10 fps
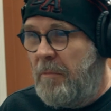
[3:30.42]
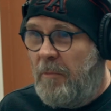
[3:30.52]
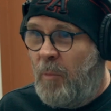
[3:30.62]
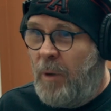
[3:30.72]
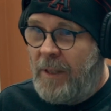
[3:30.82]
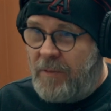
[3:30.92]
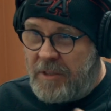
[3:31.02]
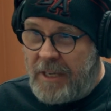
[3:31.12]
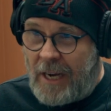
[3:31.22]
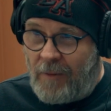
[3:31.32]
we lived in
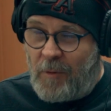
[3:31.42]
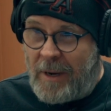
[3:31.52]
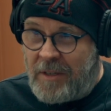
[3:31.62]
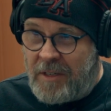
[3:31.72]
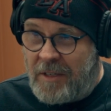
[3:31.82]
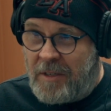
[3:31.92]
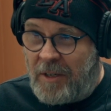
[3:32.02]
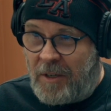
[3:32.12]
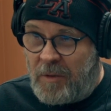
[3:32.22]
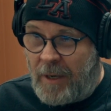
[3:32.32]
Seattle for about 6
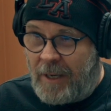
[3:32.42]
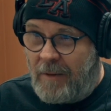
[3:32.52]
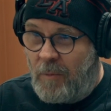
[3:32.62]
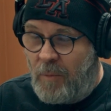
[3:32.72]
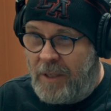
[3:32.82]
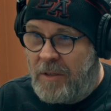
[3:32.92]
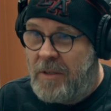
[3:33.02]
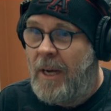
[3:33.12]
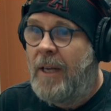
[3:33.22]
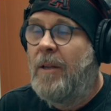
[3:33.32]
years, right? We
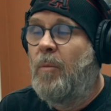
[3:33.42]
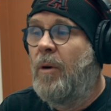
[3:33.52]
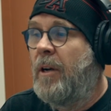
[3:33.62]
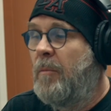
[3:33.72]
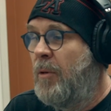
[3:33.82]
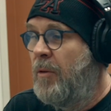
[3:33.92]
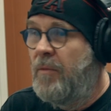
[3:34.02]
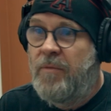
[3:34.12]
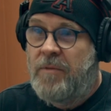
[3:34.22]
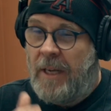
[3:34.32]
decided that we're going to
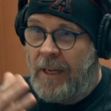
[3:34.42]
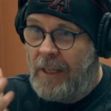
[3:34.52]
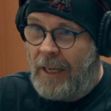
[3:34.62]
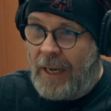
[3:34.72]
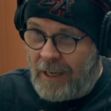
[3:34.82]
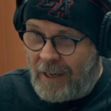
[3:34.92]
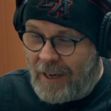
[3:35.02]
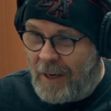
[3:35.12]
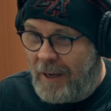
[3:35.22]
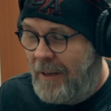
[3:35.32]
move to LA to
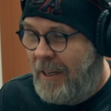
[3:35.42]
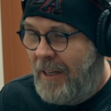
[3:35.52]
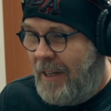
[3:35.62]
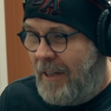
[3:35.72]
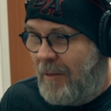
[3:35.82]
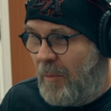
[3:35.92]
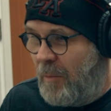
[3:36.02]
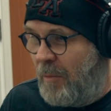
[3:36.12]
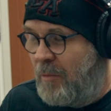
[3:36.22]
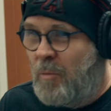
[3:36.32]
kind of,
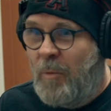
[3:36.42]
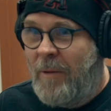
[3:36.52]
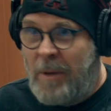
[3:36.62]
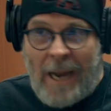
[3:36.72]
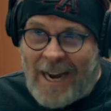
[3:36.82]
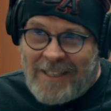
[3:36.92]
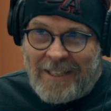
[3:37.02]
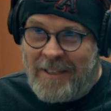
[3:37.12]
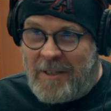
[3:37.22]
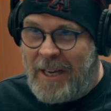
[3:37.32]
we've been acting
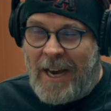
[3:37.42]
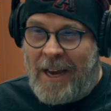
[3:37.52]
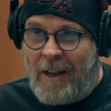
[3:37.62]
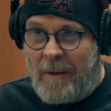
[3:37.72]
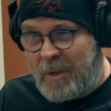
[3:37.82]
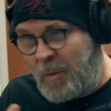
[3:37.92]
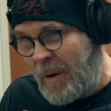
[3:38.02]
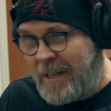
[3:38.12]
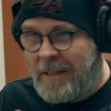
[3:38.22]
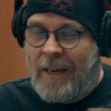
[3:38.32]
in Seattle. I've been
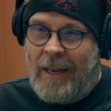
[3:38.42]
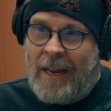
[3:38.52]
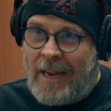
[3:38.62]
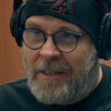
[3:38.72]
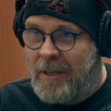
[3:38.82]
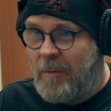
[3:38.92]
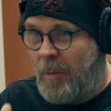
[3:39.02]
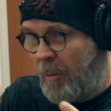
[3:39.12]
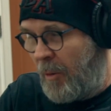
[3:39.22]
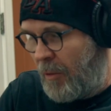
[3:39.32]
directing and acting. We
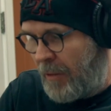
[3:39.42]
were both